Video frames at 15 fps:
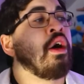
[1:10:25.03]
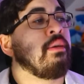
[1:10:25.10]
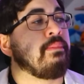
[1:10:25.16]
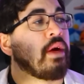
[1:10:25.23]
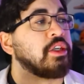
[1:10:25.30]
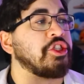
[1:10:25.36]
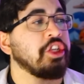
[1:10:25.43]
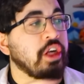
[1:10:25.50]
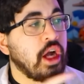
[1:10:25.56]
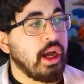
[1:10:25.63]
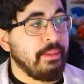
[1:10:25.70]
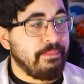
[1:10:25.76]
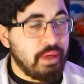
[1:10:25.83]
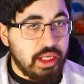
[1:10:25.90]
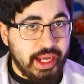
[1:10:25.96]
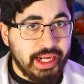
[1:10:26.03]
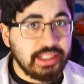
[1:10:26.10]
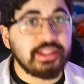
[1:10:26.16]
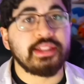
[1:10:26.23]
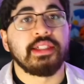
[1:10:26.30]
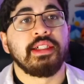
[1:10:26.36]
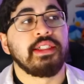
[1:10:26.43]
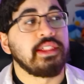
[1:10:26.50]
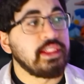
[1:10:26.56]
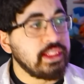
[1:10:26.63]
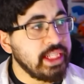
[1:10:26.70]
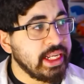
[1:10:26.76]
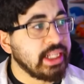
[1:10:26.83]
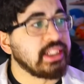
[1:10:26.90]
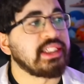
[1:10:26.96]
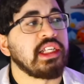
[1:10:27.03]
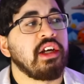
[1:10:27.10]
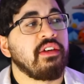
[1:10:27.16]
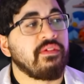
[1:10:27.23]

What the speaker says: munching on plants, seeds,